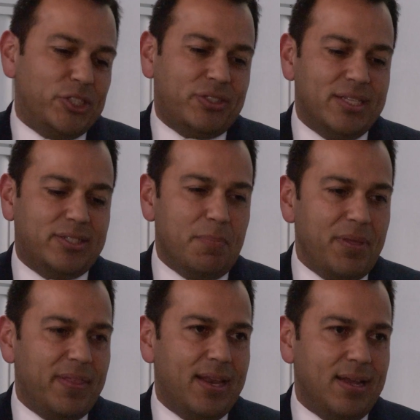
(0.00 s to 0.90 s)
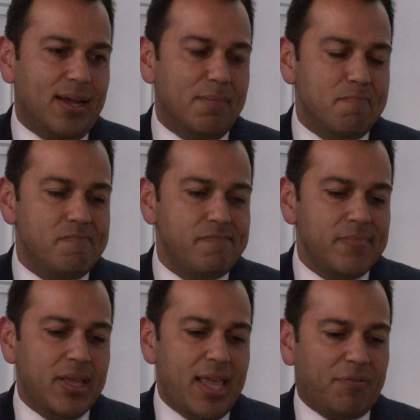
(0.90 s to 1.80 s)
It's something that
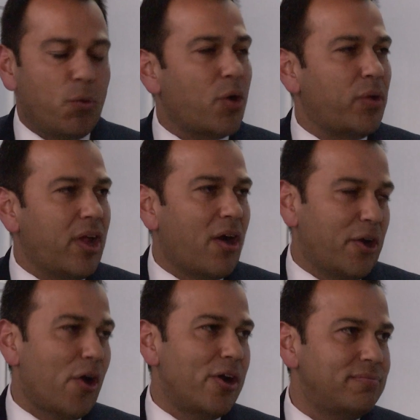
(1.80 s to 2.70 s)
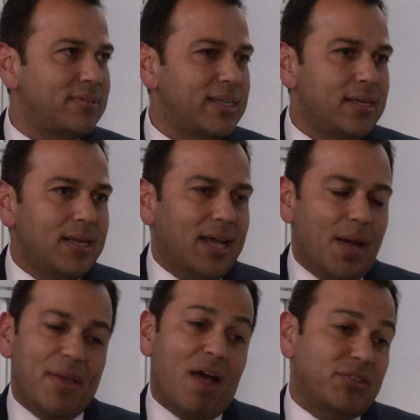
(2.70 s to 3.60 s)
you have to work really hard to earn.
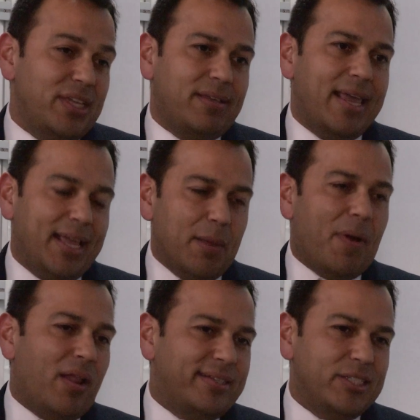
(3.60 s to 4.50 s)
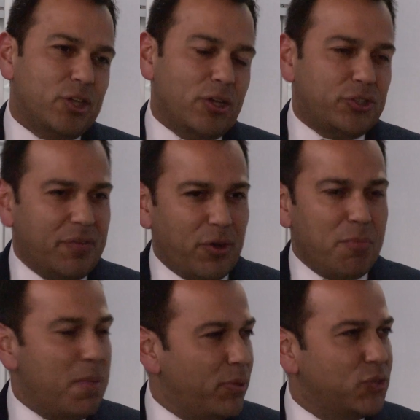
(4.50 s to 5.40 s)
I mean, obviously, getting into politics also, you have to
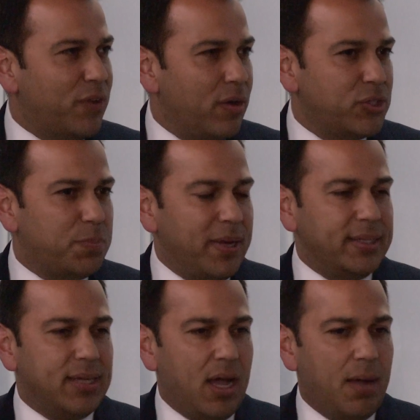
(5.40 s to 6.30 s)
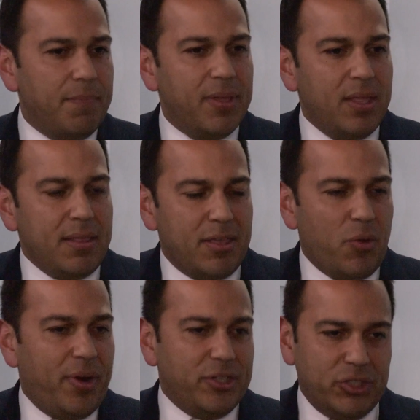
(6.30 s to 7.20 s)
earn people's votes, but the
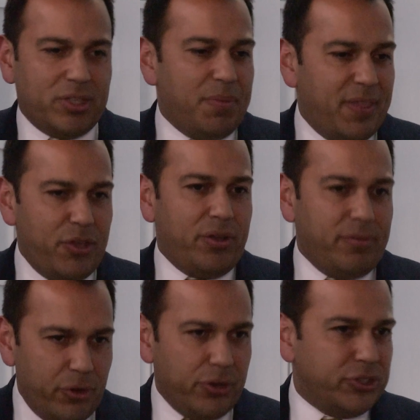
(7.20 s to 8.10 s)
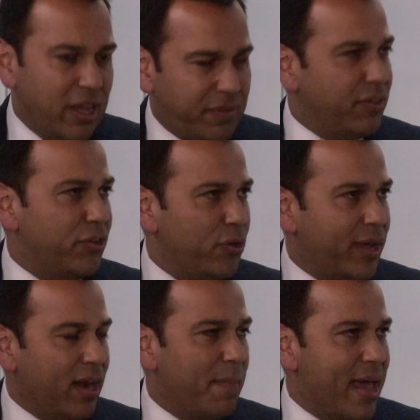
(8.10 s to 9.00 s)
other one is just something that you yourself have to do
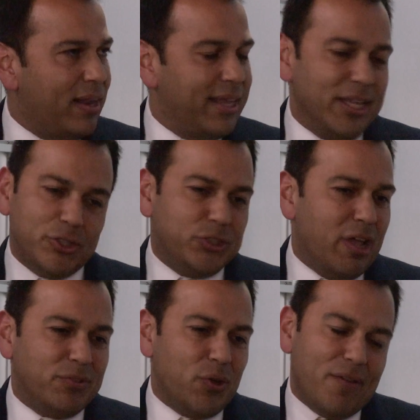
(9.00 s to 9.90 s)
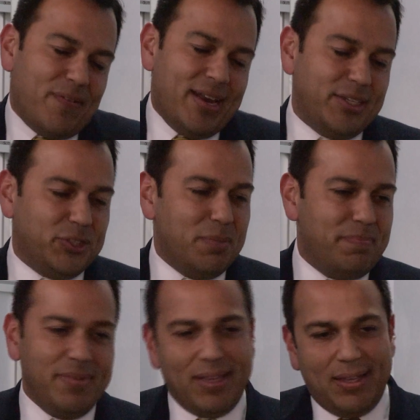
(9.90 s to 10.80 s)
and kind of battle against yourself. So I find it just
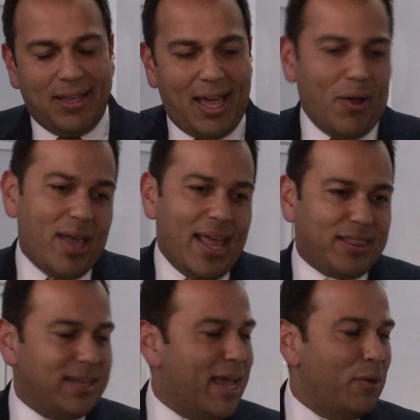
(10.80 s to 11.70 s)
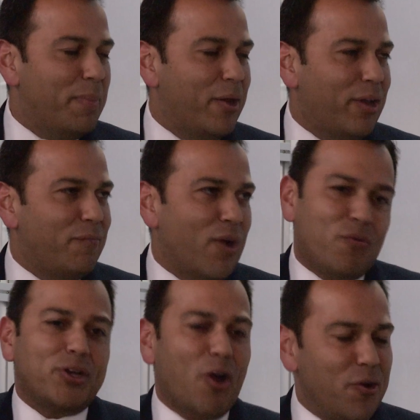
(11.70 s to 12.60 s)
I like the title better. I've
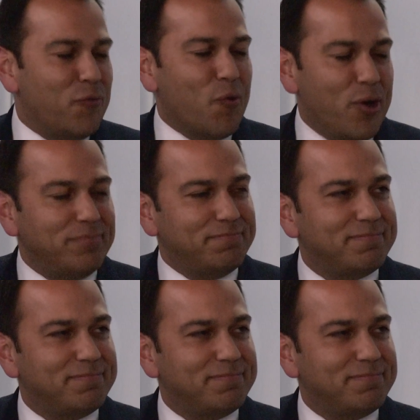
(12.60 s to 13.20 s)
worked harder for it.